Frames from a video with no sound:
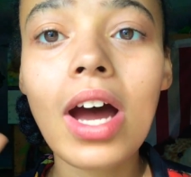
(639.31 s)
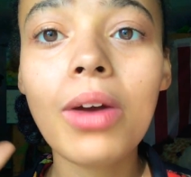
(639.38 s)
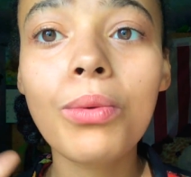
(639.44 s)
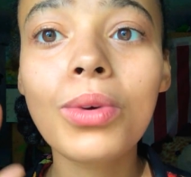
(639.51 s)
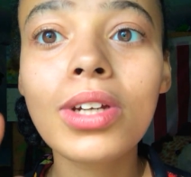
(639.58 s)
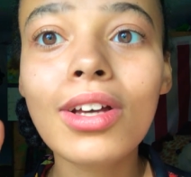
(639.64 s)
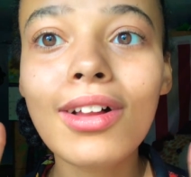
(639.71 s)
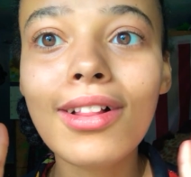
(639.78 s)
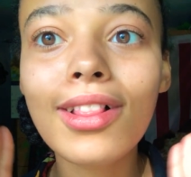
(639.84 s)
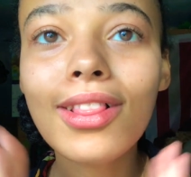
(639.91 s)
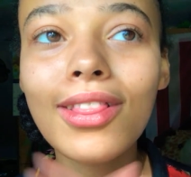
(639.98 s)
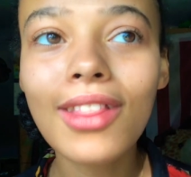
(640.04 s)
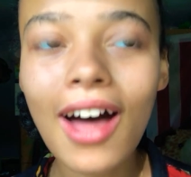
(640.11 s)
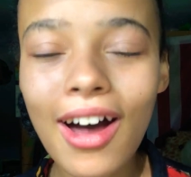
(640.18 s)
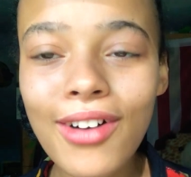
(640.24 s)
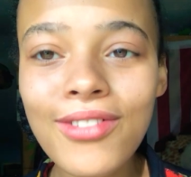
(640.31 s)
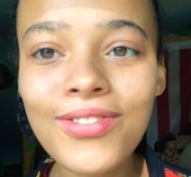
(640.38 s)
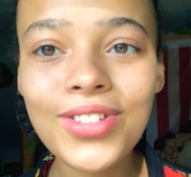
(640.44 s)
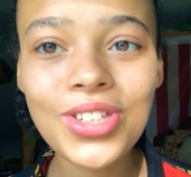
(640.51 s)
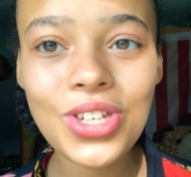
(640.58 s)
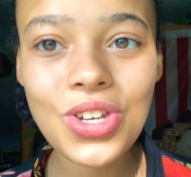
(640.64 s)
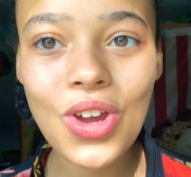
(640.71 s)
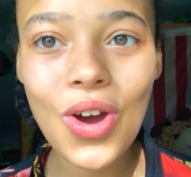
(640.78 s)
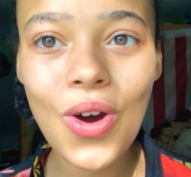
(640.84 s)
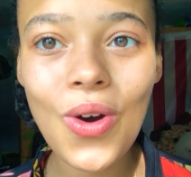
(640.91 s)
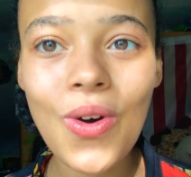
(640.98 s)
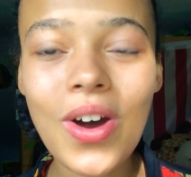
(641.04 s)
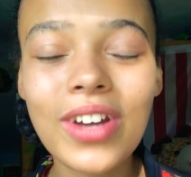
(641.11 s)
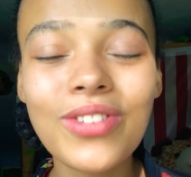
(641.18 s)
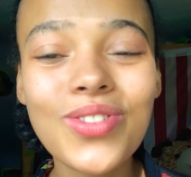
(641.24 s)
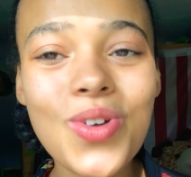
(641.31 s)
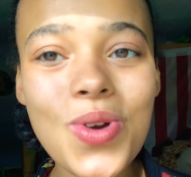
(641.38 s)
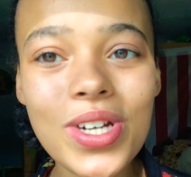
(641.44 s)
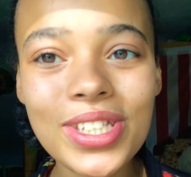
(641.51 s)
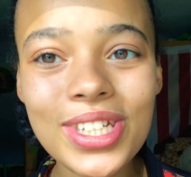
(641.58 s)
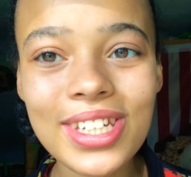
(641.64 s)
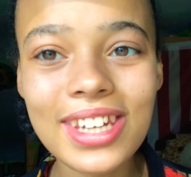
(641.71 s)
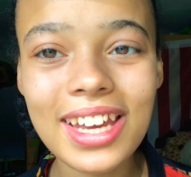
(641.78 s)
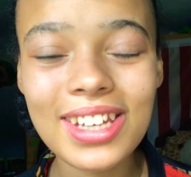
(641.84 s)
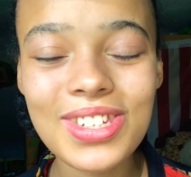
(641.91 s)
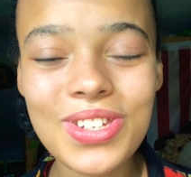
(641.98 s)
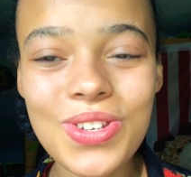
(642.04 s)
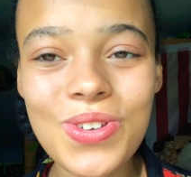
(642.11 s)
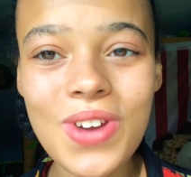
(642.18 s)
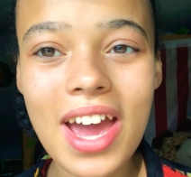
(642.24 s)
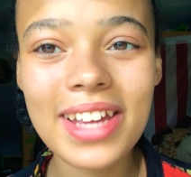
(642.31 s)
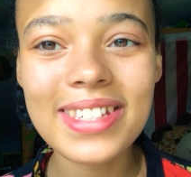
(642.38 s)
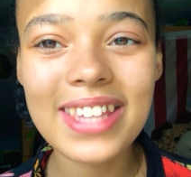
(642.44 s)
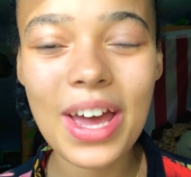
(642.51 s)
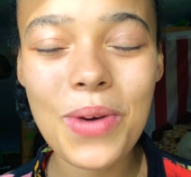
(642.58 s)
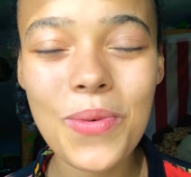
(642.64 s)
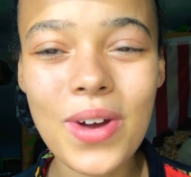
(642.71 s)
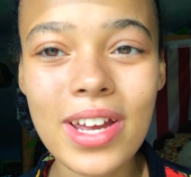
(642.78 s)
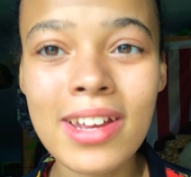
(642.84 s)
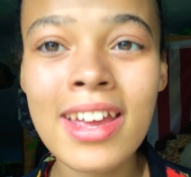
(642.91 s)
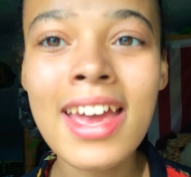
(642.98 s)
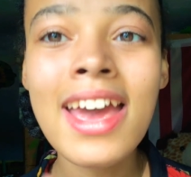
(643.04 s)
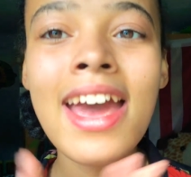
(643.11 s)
I would love to know, and of course connect to you guys that way.